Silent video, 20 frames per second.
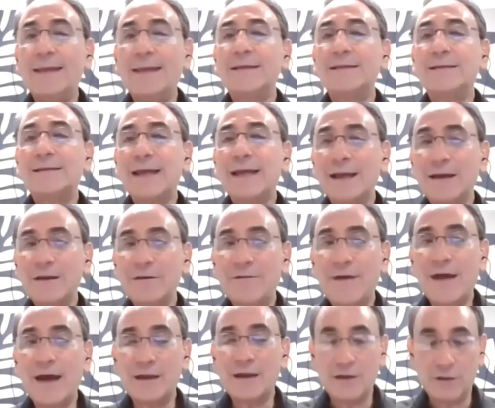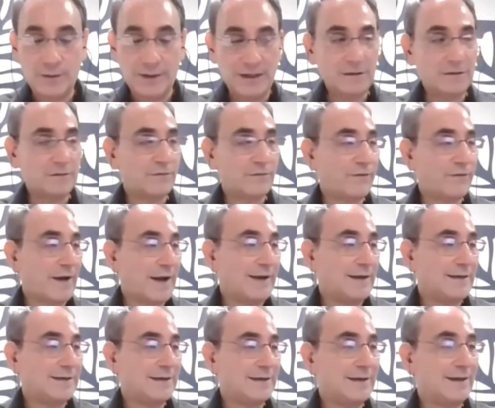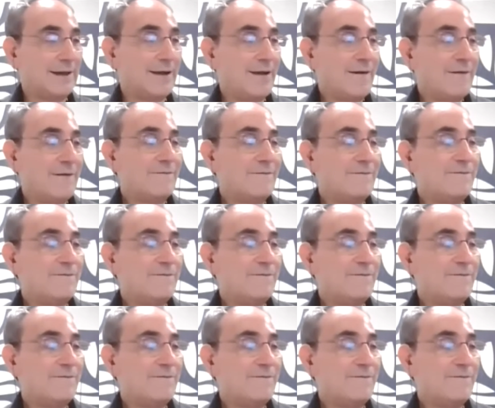and the second value is finding